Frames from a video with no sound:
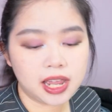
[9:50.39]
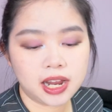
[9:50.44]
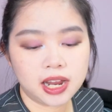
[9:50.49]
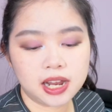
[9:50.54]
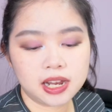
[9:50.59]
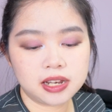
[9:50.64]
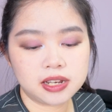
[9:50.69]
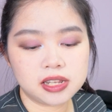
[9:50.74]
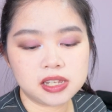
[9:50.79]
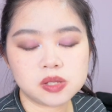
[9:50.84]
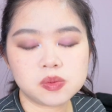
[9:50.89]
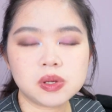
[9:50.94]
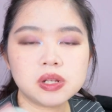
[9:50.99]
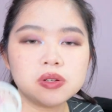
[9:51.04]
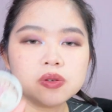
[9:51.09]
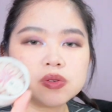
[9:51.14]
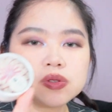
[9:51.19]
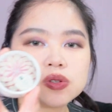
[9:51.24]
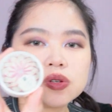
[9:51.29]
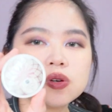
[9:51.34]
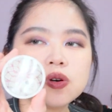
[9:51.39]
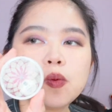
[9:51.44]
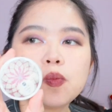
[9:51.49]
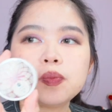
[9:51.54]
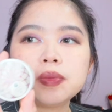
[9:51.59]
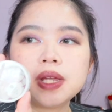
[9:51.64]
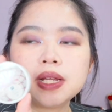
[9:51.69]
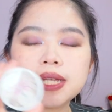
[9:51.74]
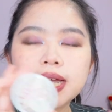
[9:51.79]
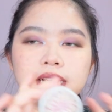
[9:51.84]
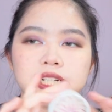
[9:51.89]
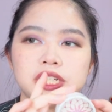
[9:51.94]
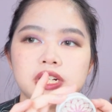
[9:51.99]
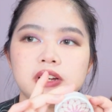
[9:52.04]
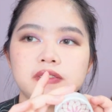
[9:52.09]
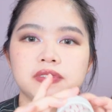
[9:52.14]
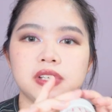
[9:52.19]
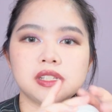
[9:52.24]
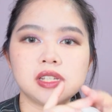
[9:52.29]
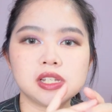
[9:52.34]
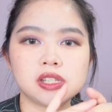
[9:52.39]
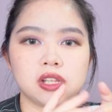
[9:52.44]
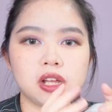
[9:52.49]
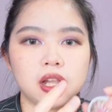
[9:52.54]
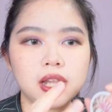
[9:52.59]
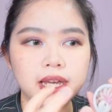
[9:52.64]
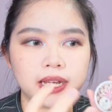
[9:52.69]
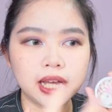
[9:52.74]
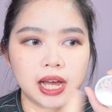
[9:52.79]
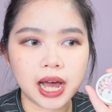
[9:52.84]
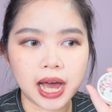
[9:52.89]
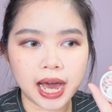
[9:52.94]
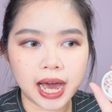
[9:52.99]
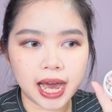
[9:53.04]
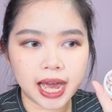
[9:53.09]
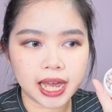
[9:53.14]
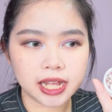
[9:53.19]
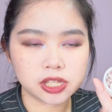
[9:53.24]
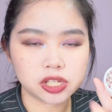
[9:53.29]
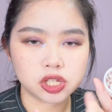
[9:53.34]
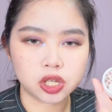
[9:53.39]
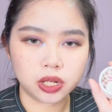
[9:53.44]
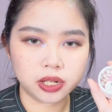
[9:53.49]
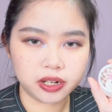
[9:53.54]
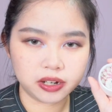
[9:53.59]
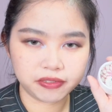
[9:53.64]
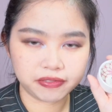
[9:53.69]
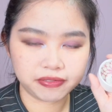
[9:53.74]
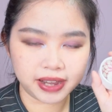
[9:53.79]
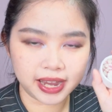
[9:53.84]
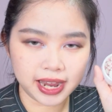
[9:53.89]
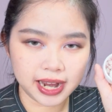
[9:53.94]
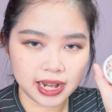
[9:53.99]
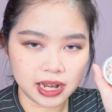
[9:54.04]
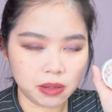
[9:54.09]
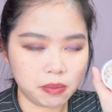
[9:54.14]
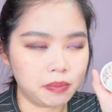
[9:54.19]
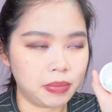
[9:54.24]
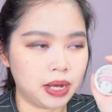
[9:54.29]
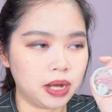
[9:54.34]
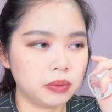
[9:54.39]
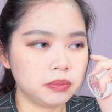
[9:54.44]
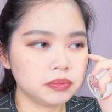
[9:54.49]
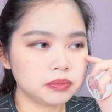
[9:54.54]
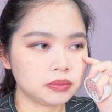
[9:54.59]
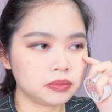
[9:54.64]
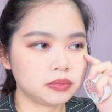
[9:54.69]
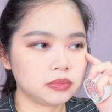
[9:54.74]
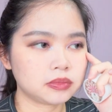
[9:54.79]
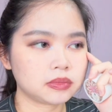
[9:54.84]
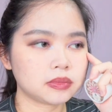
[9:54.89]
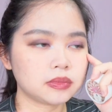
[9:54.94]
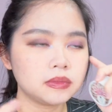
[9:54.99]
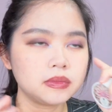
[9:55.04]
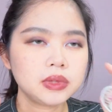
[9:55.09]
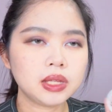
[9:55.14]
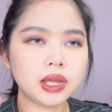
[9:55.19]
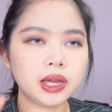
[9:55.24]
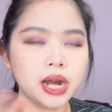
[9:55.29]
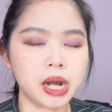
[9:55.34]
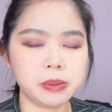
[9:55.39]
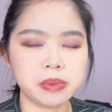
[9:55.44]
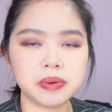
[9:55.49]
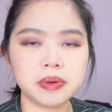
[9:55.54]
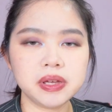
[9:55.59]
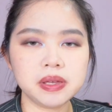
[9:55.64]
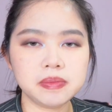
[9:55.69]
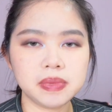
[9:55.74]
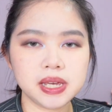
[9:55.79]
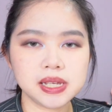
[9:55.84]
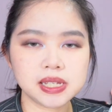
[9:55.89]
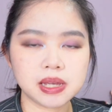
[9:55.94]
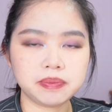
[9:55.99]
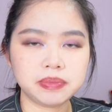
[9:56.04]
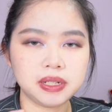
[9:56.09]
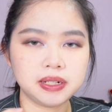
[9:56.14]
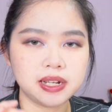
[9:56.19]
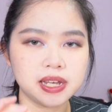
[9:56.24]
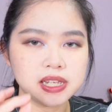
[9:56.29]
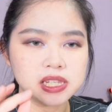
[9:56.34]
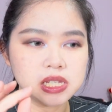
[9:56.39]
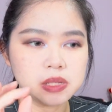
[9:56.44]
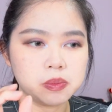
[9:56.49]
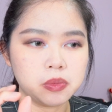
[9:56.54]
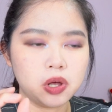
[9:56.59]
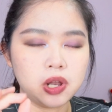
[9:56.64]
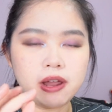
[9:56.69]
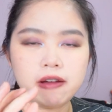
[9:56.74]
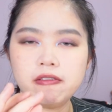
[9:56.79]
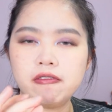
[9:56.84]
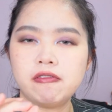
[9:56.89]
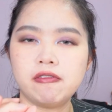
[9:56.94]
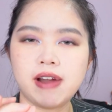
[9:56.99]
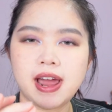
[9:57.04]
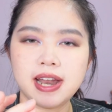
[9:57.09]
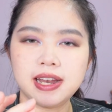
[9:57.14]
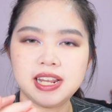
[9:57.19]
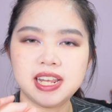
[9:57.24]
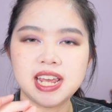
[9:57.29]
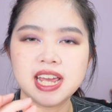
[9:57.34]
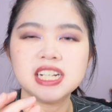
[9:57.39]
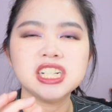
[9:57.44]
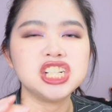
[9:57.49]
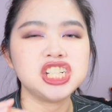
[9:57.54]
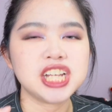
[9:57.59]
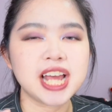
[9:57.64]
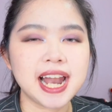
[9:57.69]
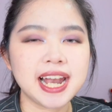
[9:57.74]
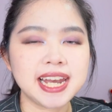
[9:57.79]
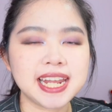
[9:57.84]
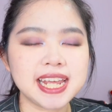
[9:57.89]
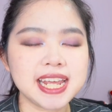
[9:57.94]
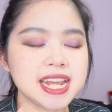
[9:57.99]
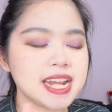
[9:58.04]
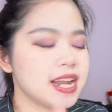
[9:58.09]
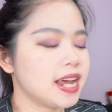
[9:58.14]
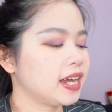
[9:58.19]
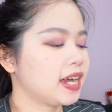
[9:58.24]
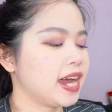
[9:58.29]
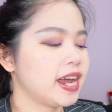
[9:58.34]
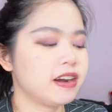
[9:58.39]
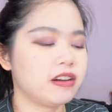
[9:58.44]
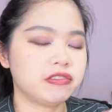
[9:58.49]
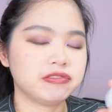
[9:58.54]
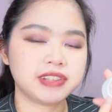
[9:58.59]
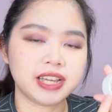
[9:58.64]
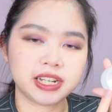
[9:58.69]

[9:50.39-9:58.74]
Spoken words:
And this one also, the texture of this is not like a hard solidified lip balm. I remember it being something that is more like runny and jelly, that kind of